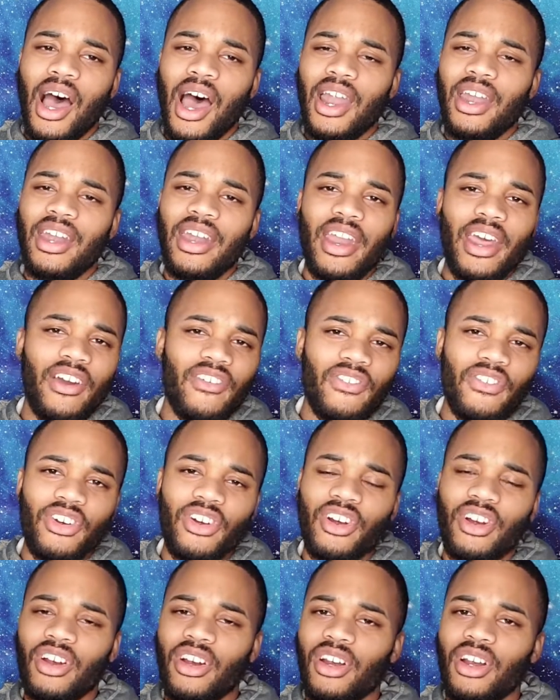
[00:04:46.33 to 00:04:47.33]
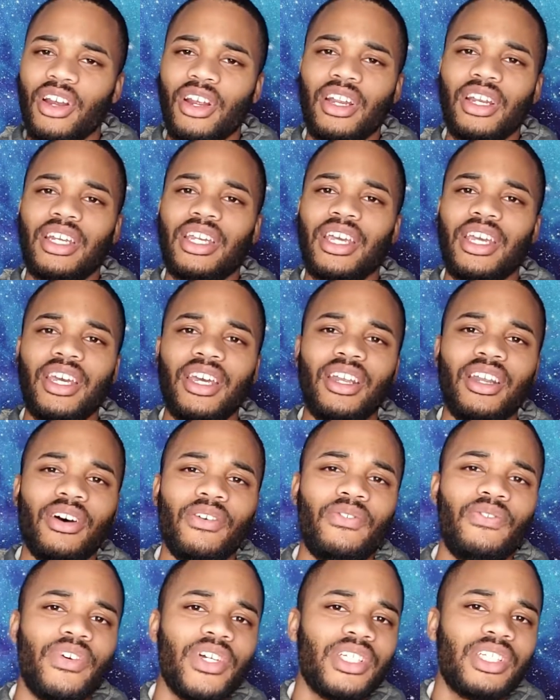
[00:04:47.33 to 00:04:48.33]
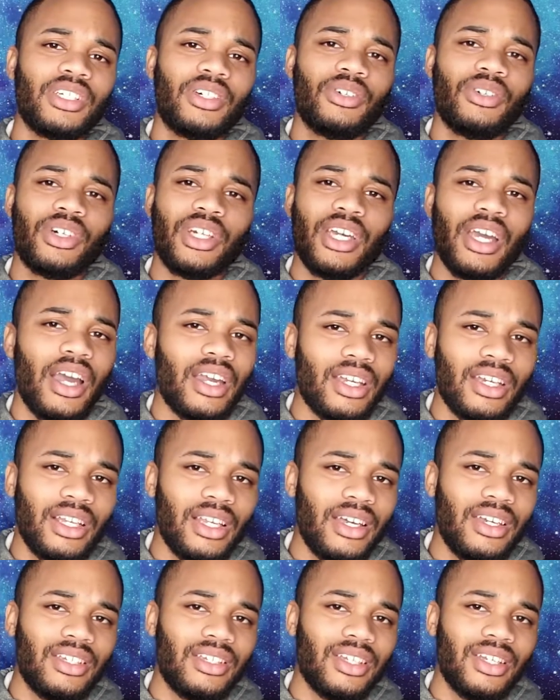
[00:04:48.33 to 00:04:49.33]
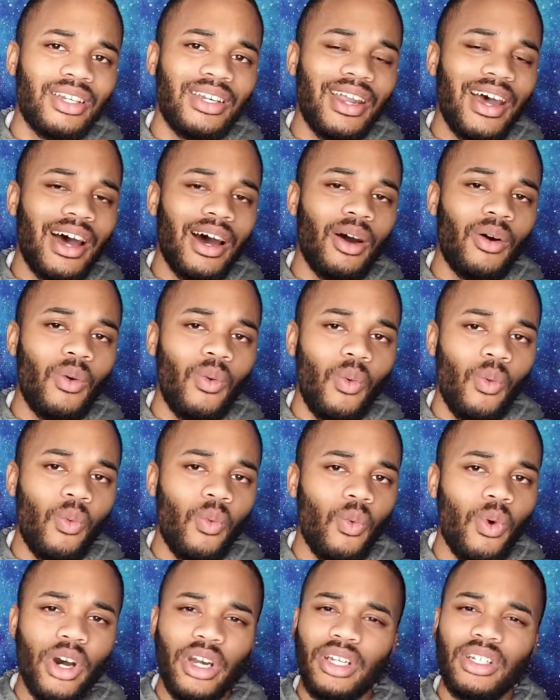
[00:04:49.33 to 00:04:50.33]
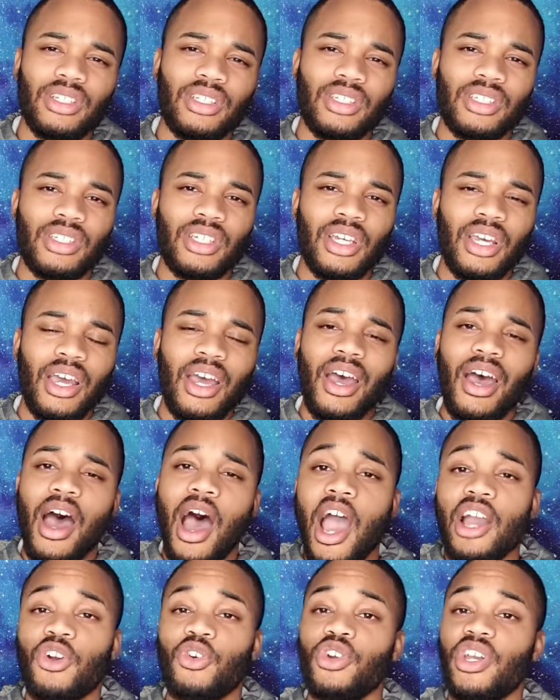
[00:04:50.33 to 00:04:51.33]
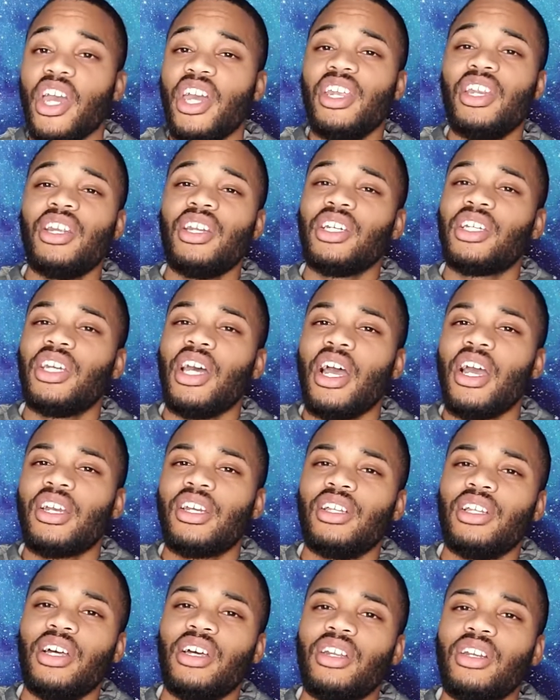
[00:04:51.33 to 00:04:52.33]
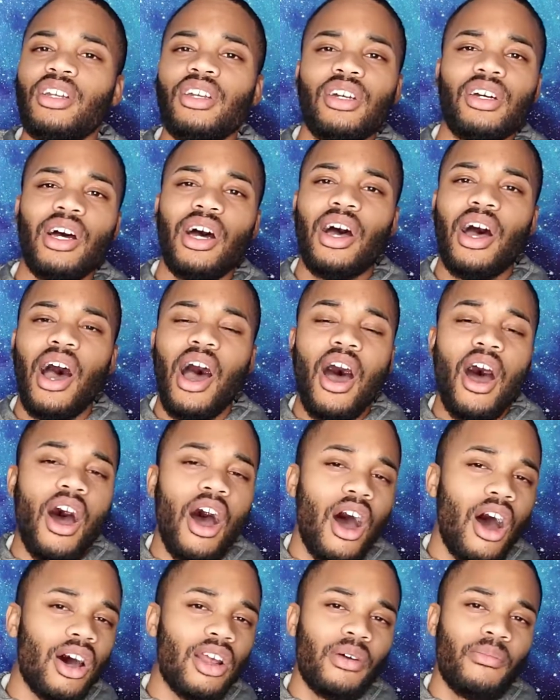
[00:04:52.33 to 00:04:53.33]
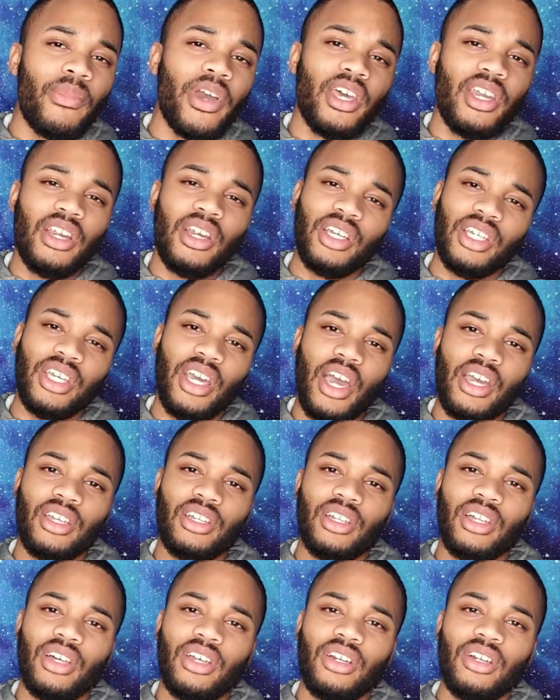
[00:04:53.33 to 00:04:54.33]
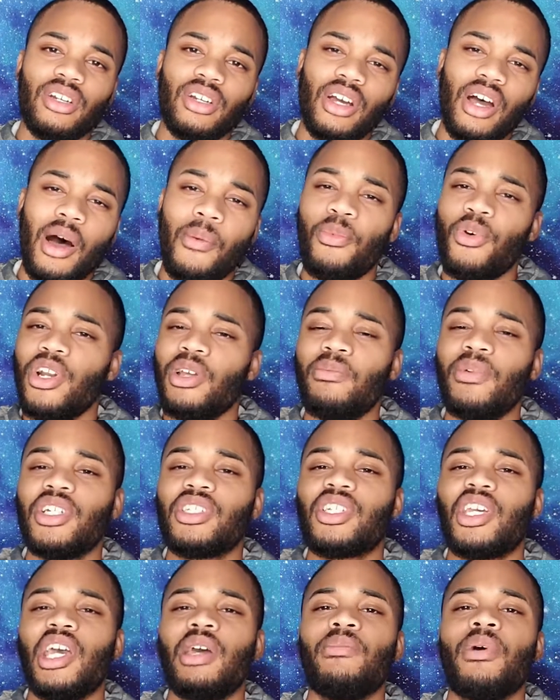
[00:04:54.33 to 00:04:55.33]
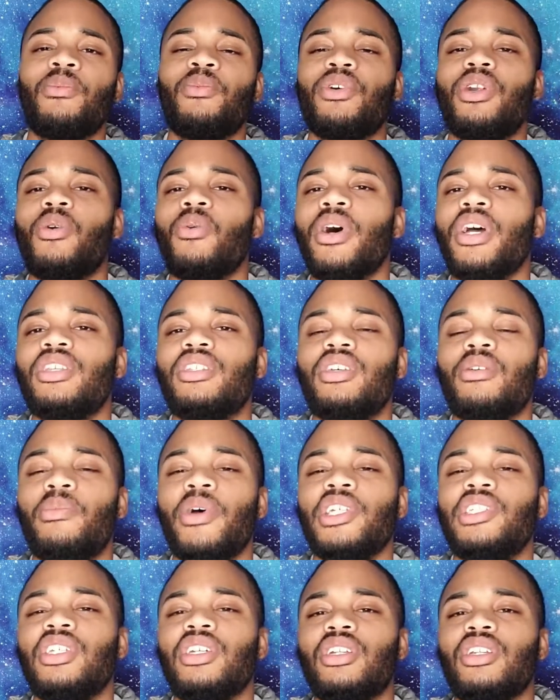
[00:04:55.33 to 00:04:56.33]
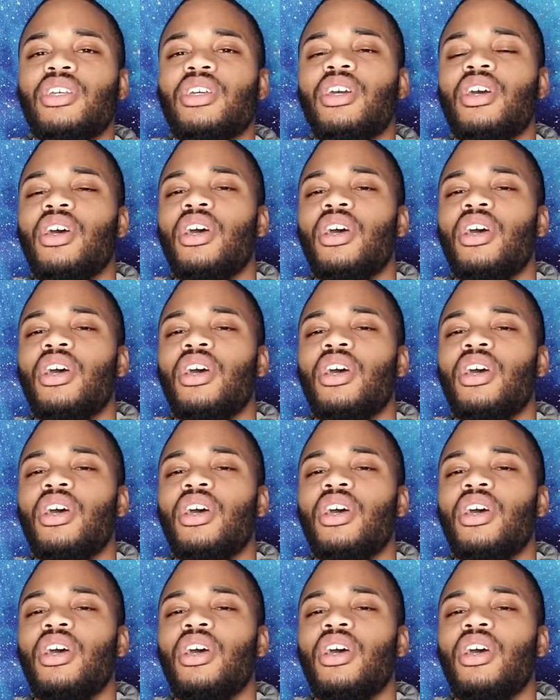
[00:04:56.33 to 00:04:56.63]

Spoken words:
never did a physical calculation, not once. I created a calculator, I automated a calculator. I pretty much came up with a way to basically